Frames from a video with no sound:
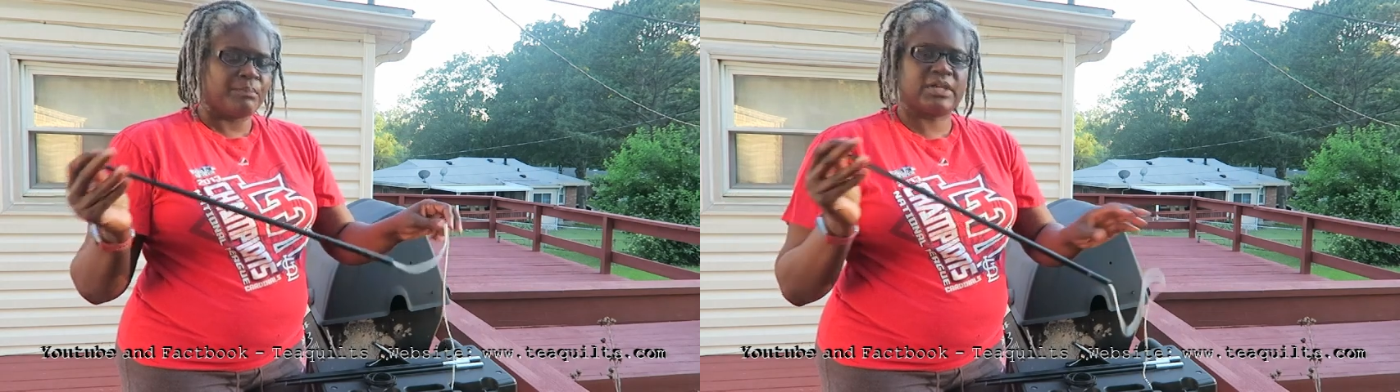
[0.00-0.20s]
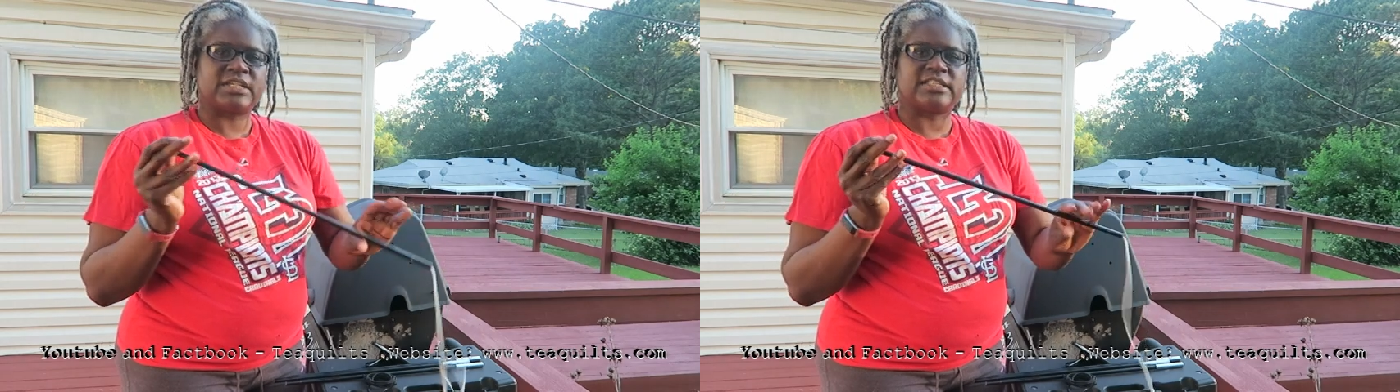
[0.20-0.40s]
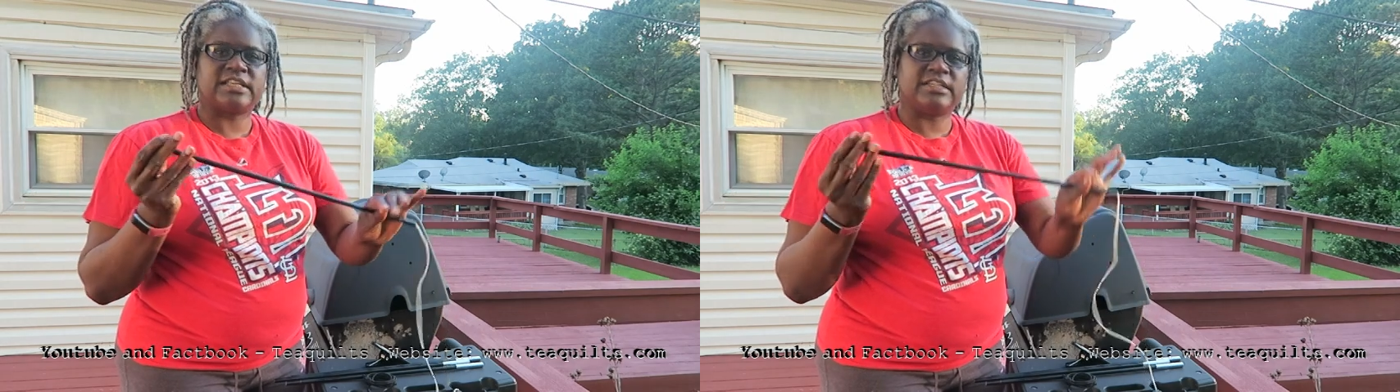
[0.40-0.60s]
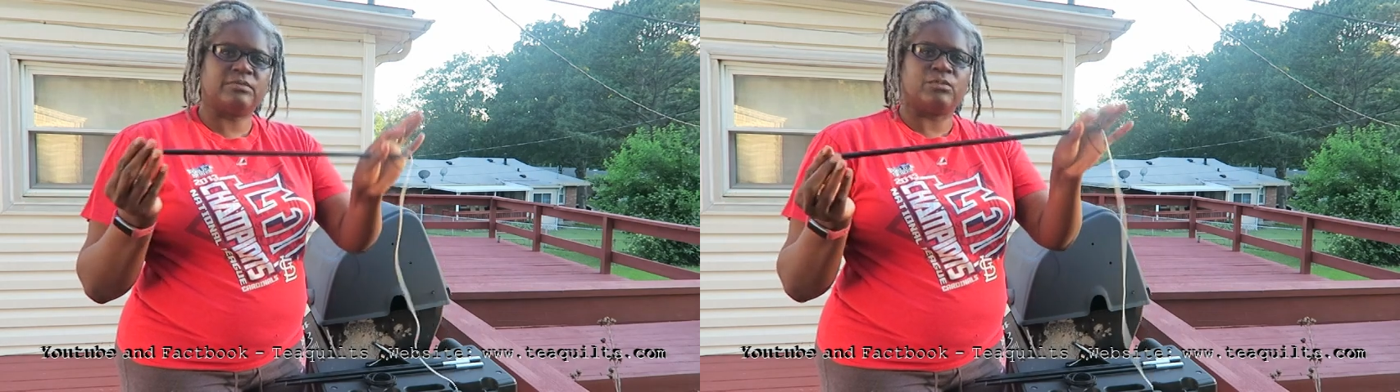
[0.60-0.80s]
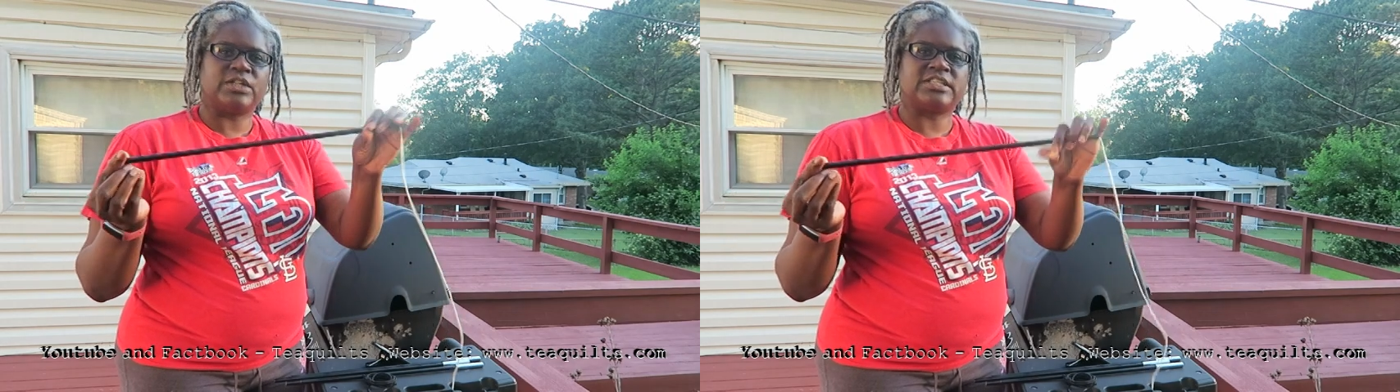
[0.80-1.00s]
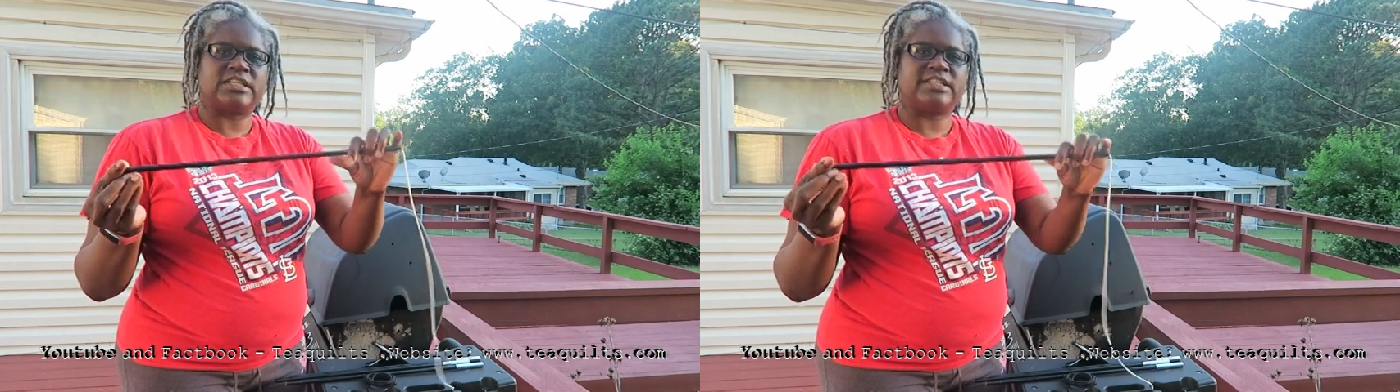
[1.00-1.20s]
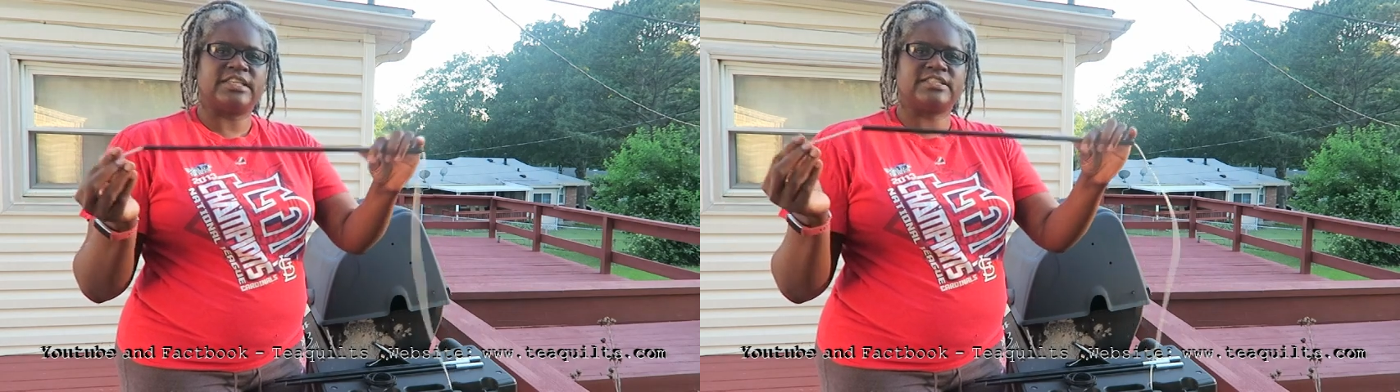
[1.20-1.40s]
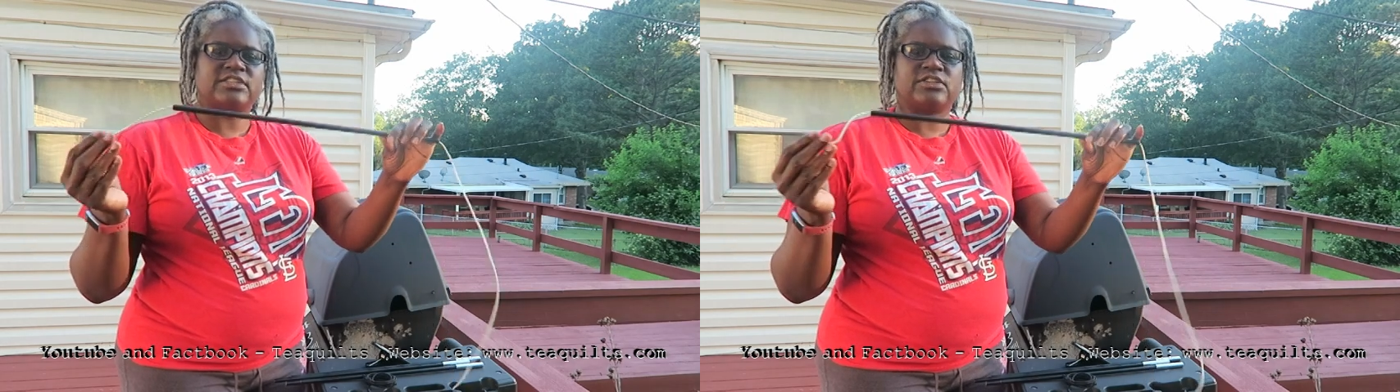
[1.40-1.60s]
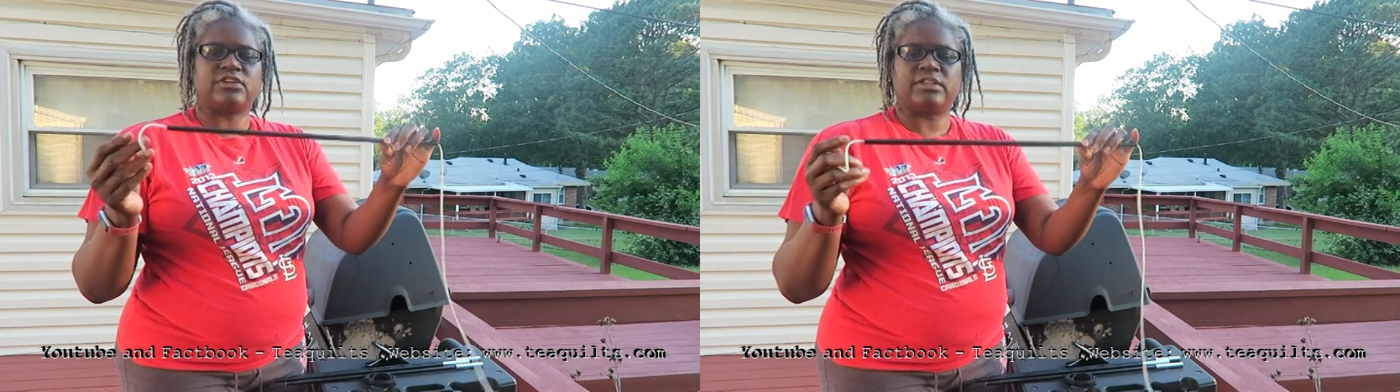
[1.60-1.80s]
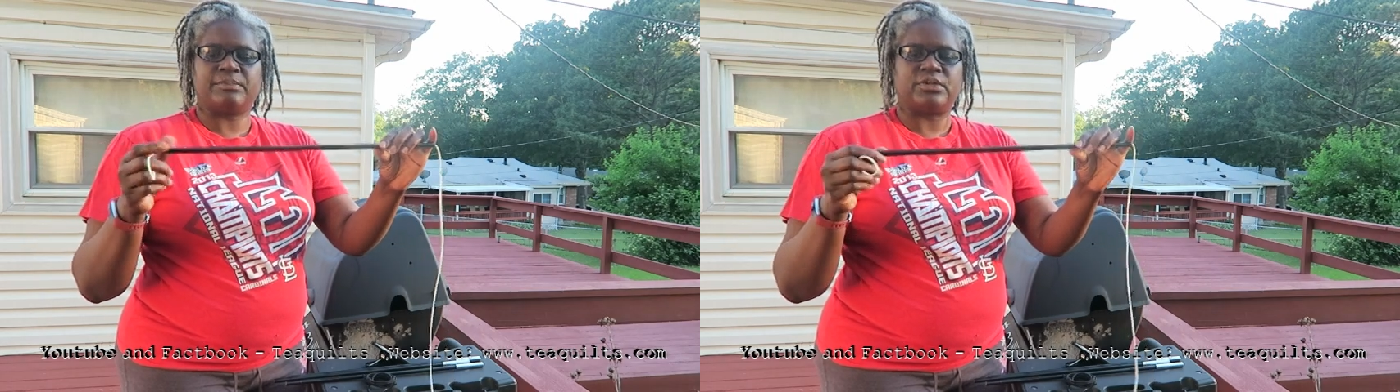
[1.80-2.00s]
because I didn't want to
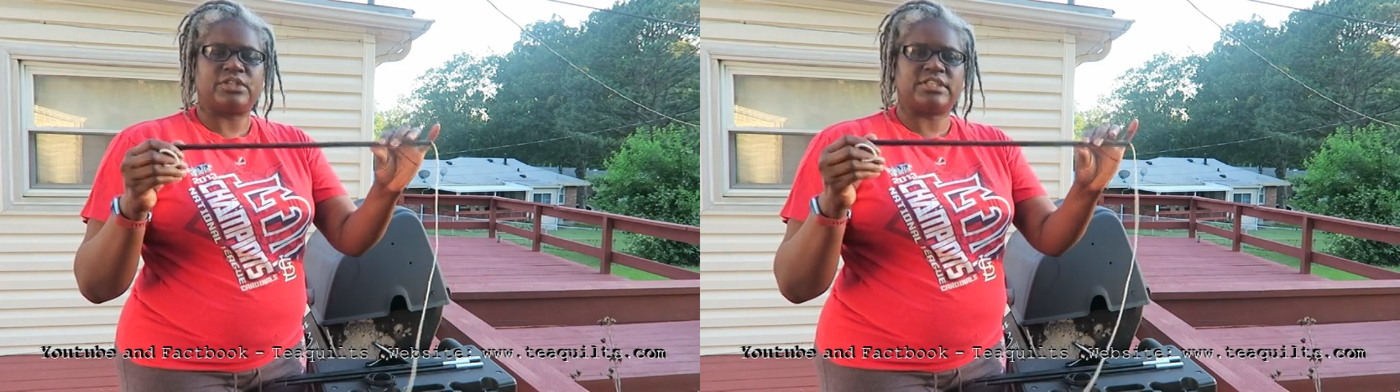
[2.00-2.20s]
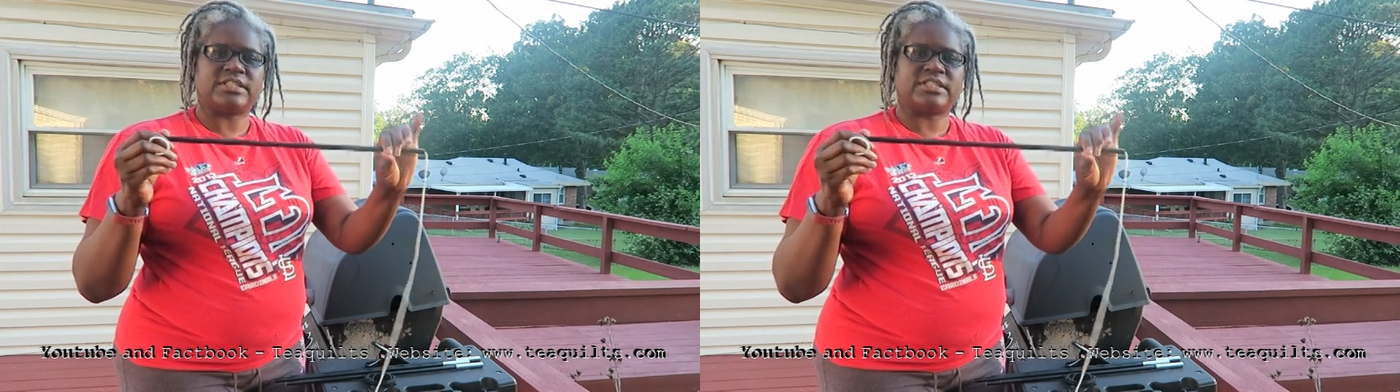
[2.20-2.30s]
unnecessarily put